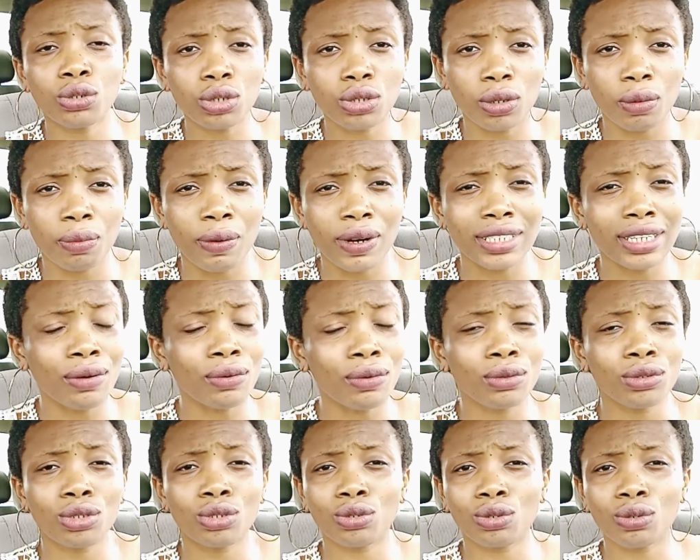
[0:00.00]
surprised. I
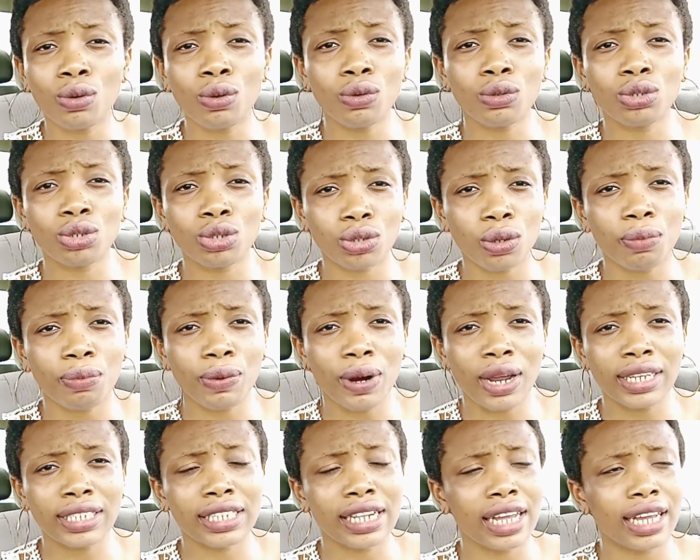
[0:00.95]
was so
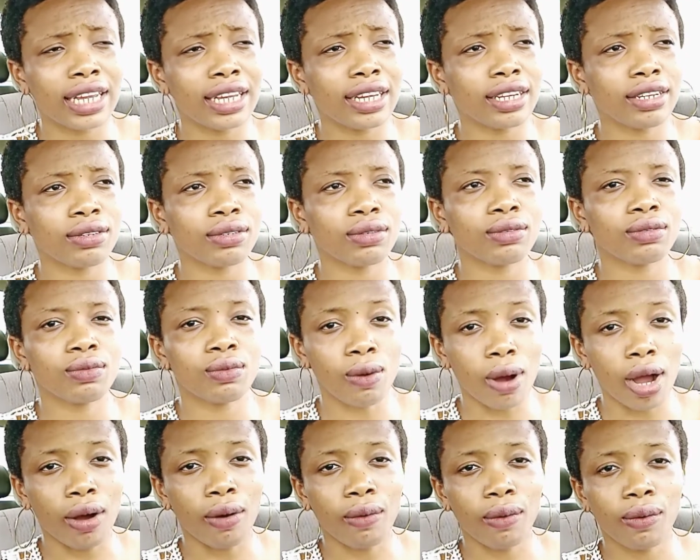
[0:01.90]
surprised, like,
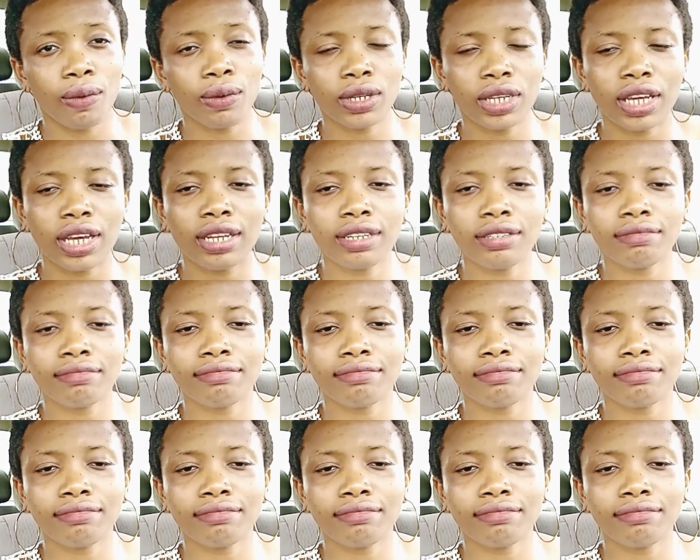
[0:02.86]
wow, okay.